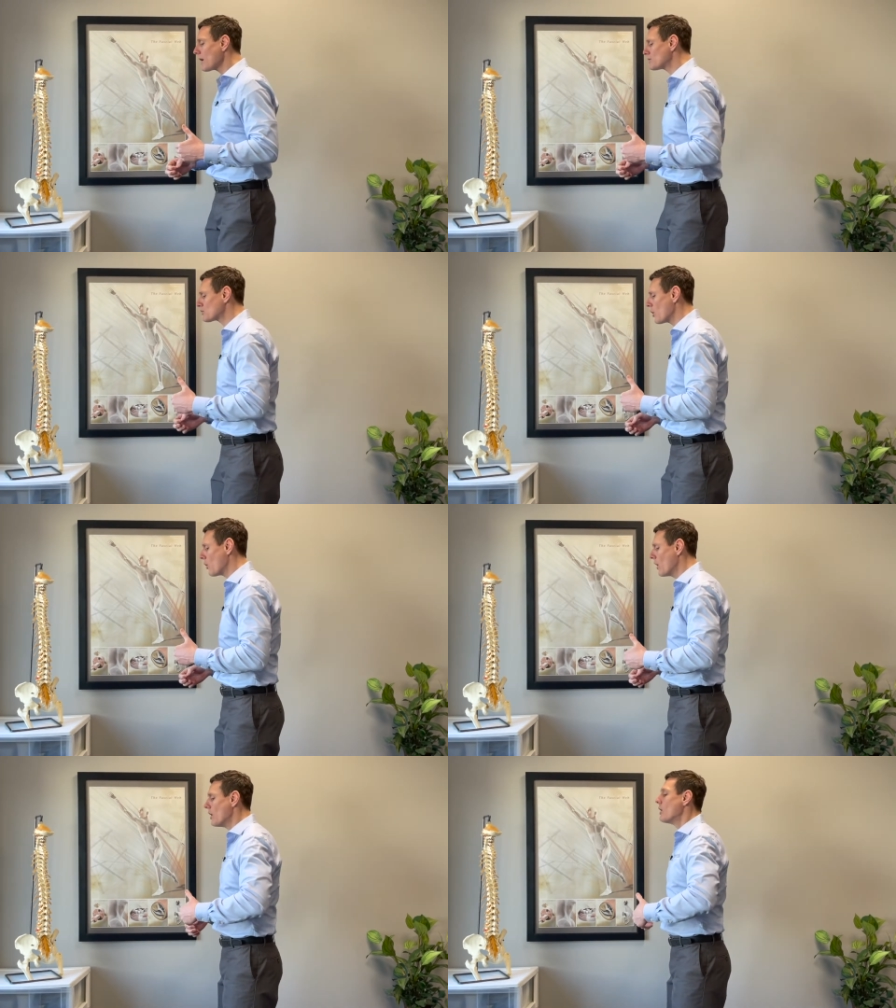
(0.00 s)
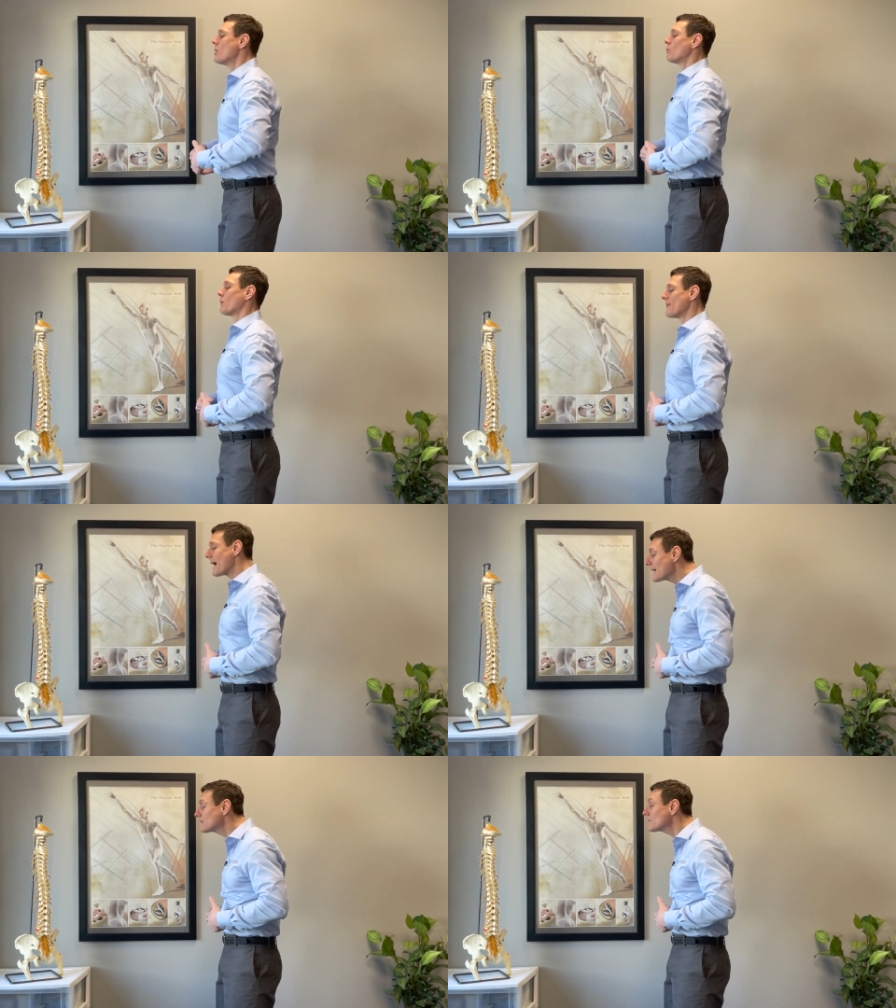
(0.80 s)
So when the
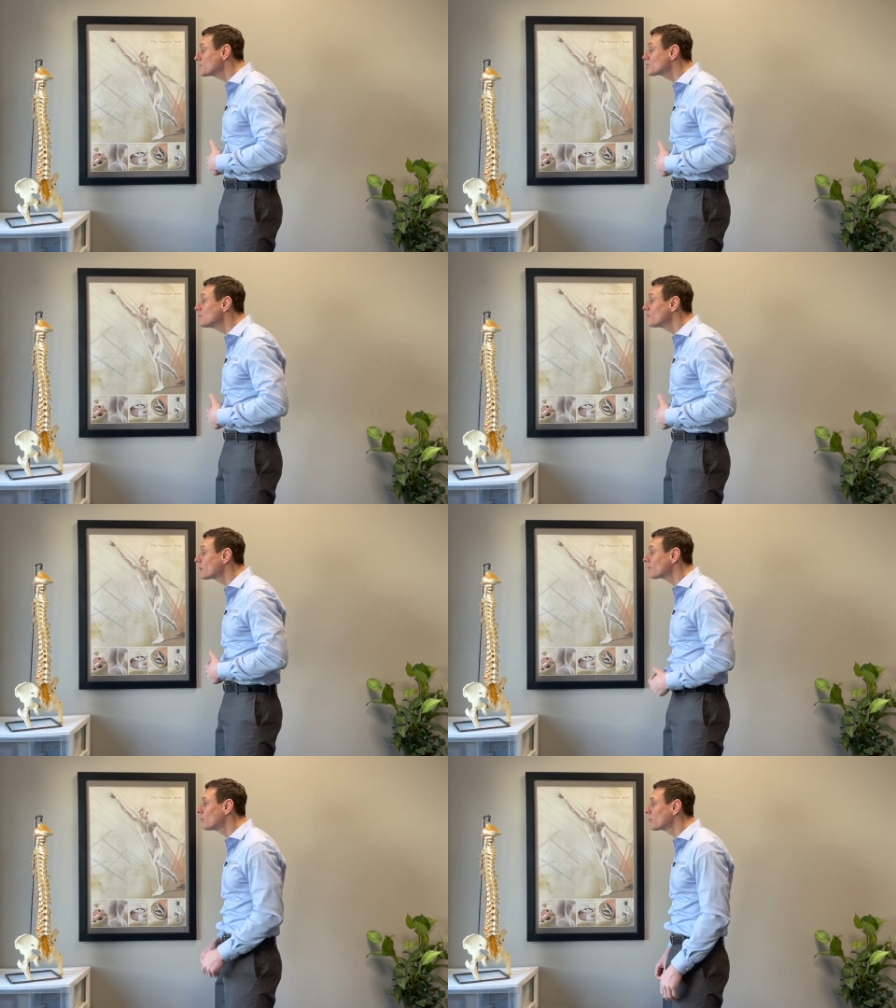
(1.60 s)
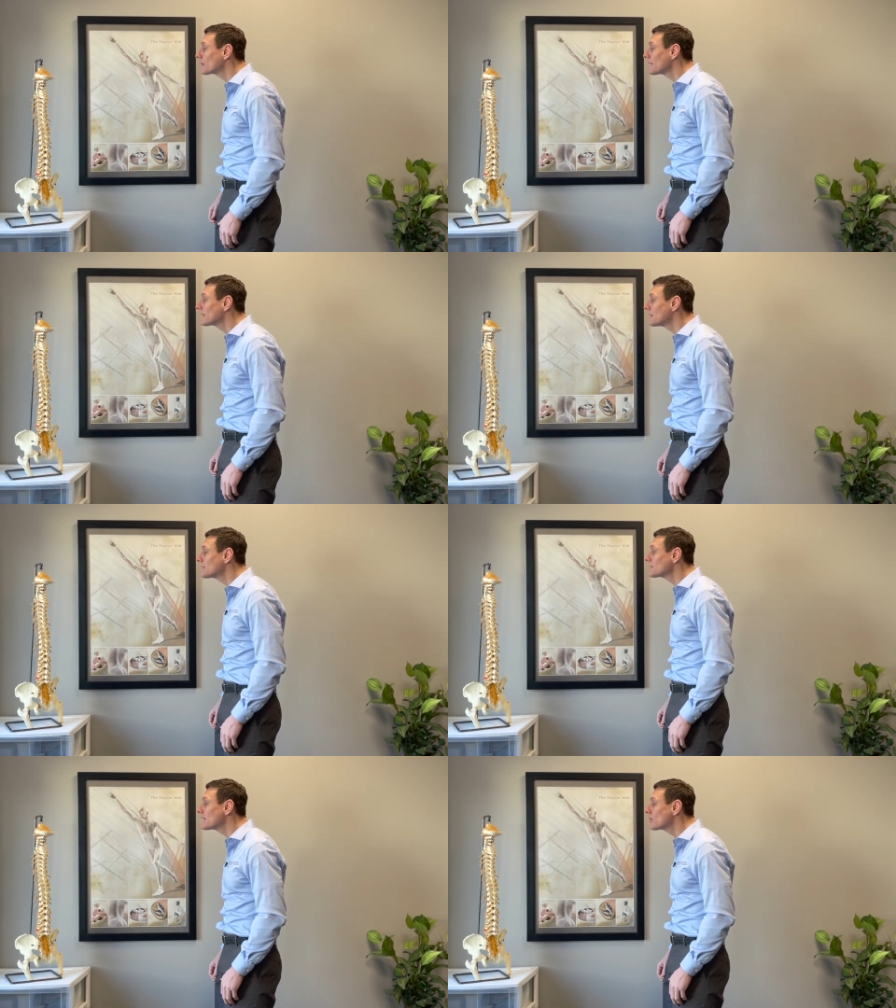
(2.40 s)
head comes too far forward like
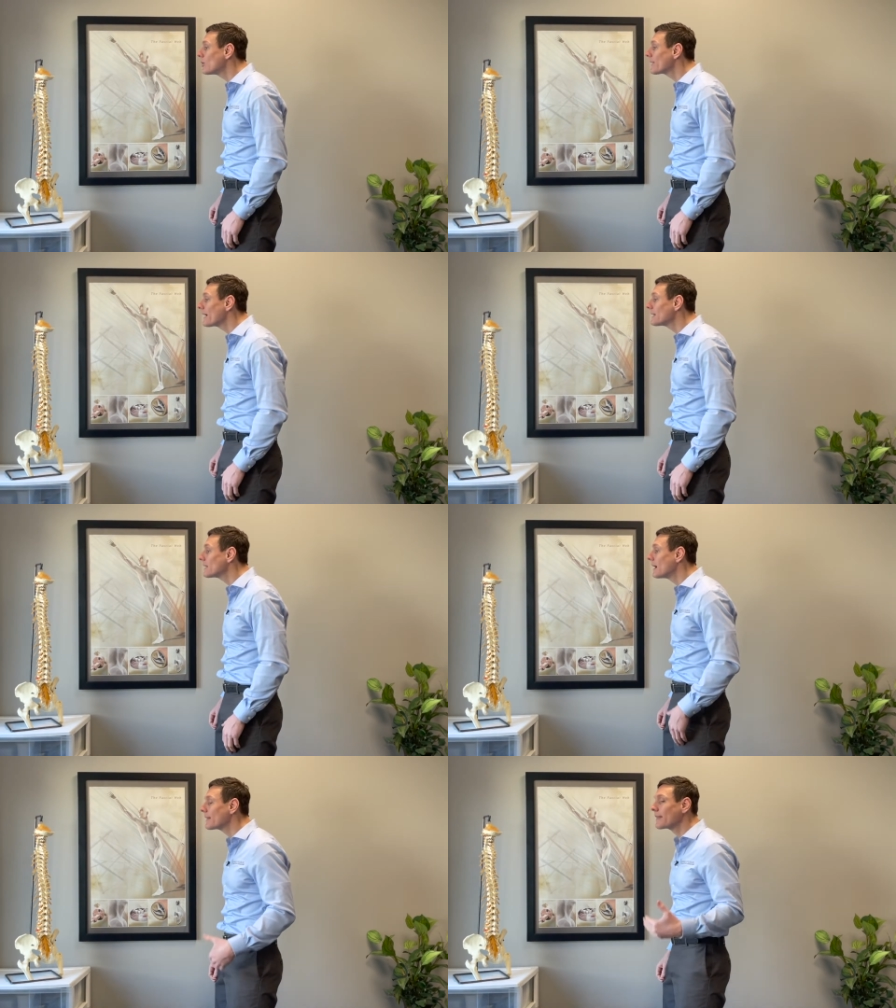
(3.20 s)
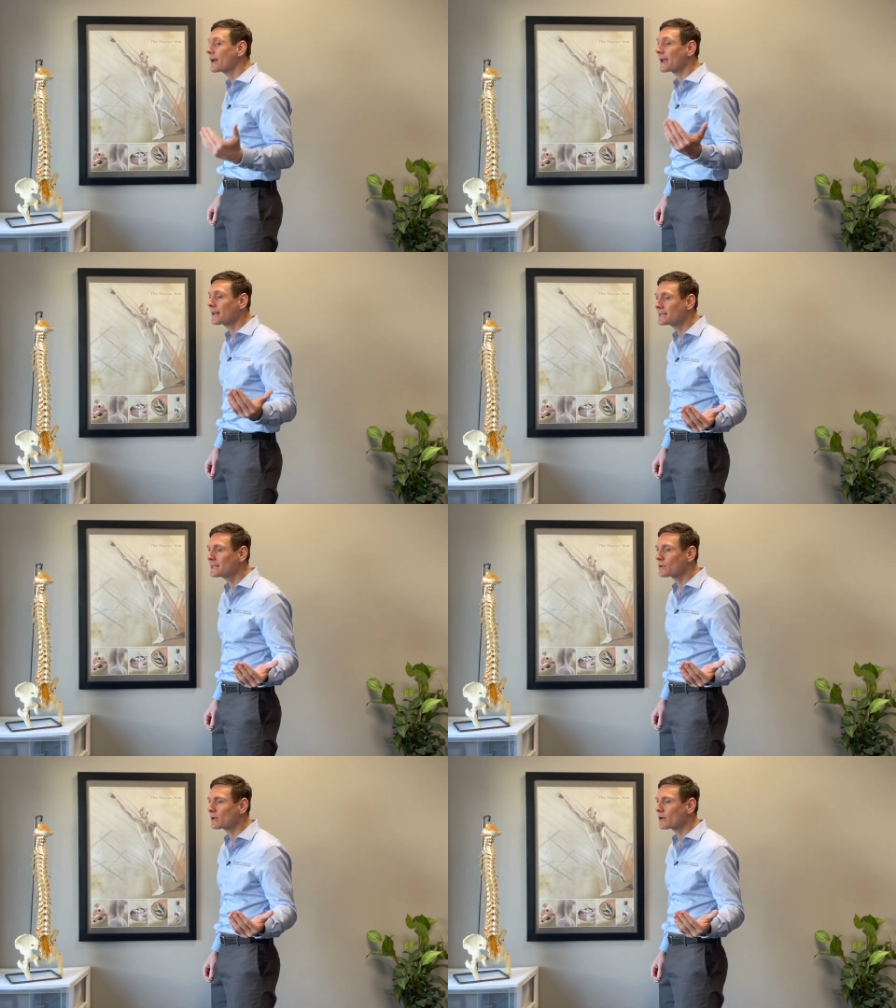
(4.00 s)
this, they call that uh, the
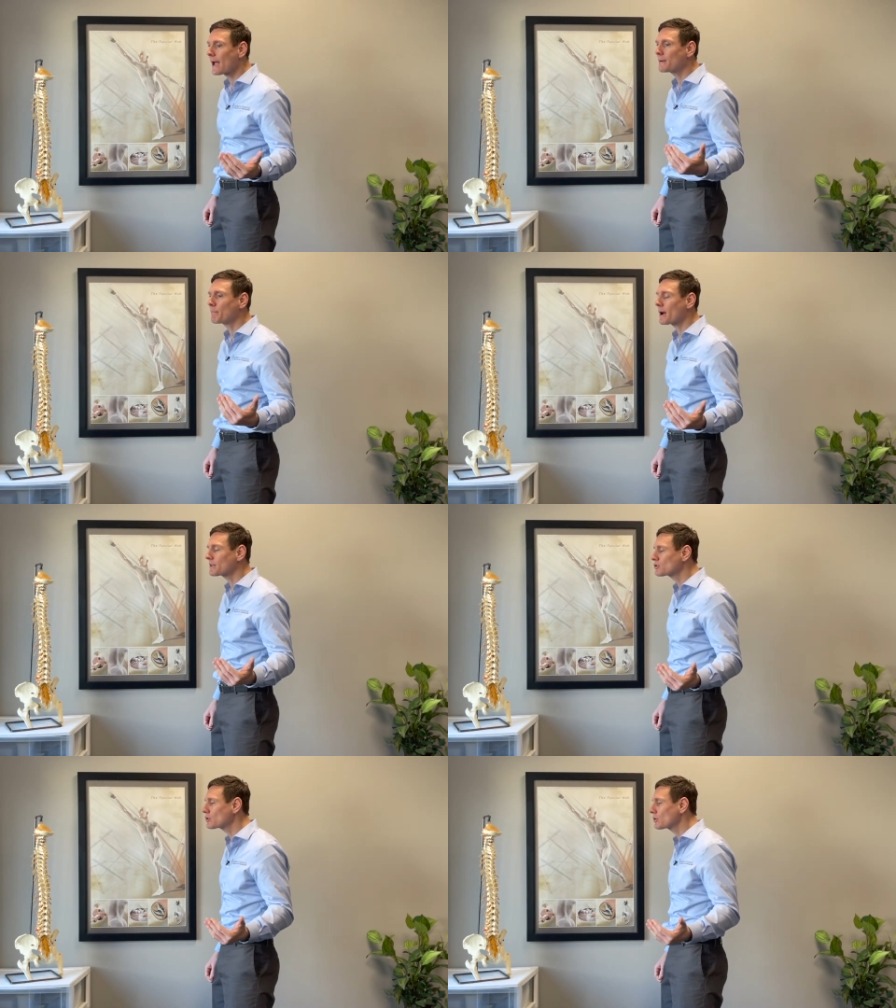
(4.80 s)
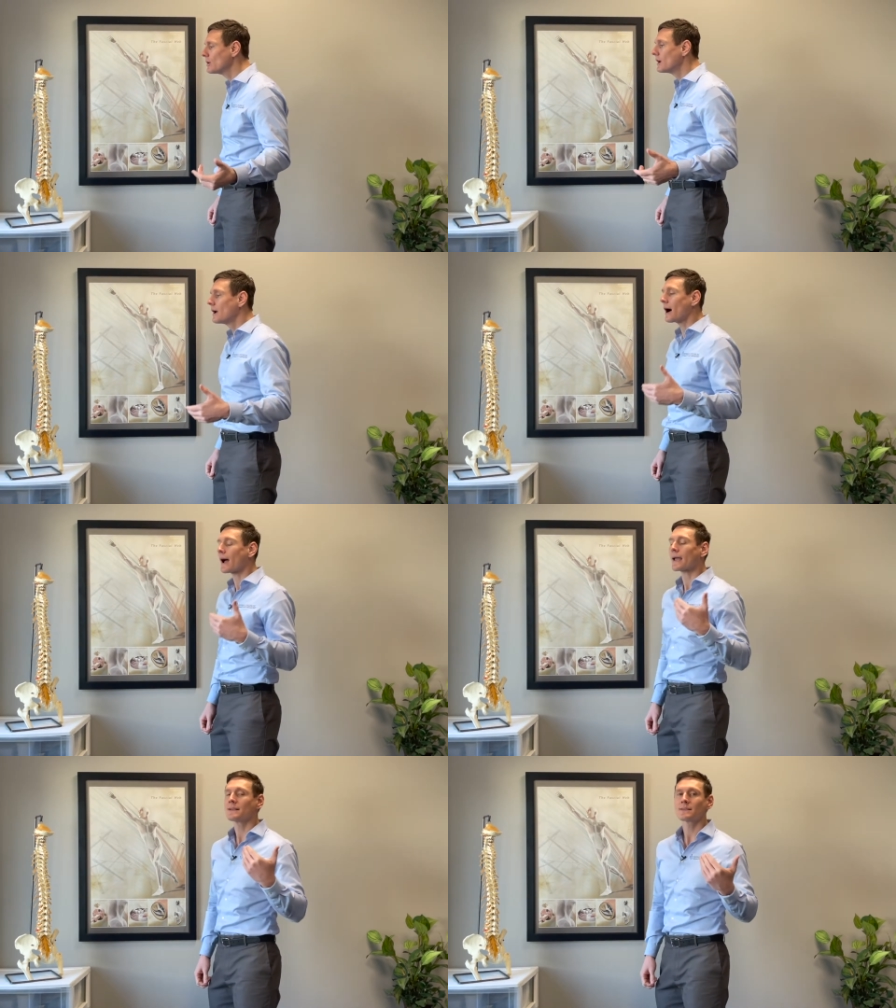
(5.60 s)
anterior head posture,
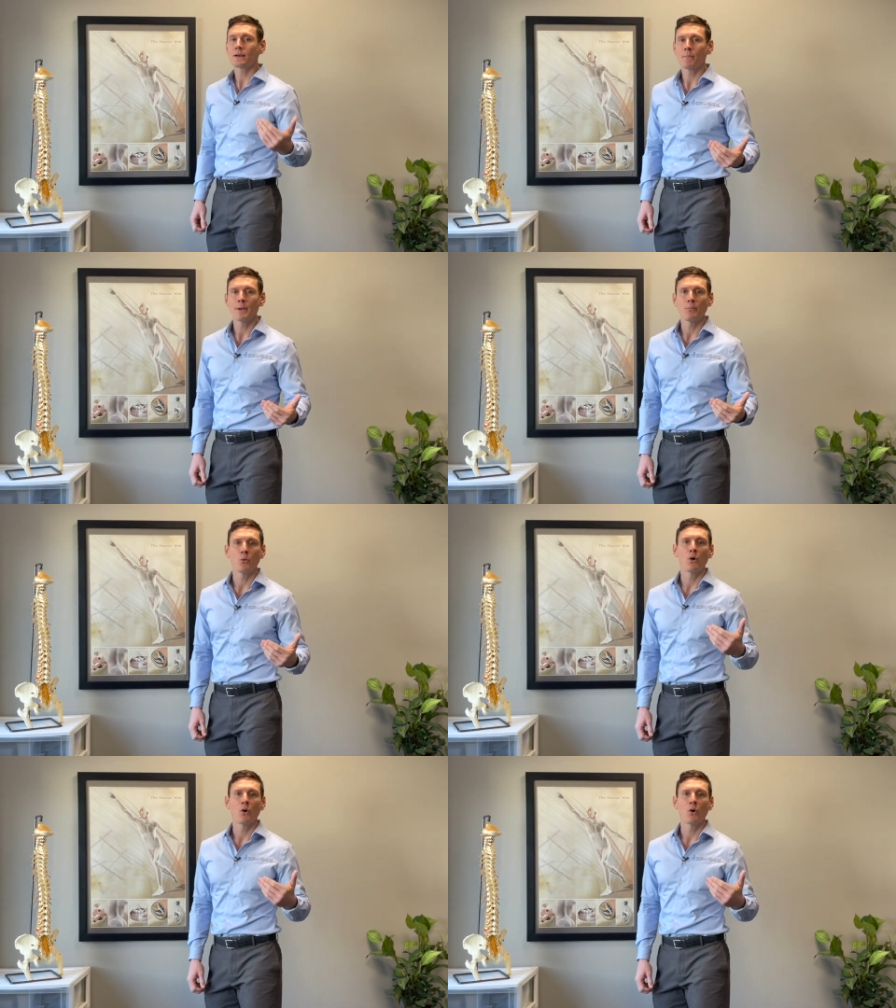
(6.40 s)
uh, and some people will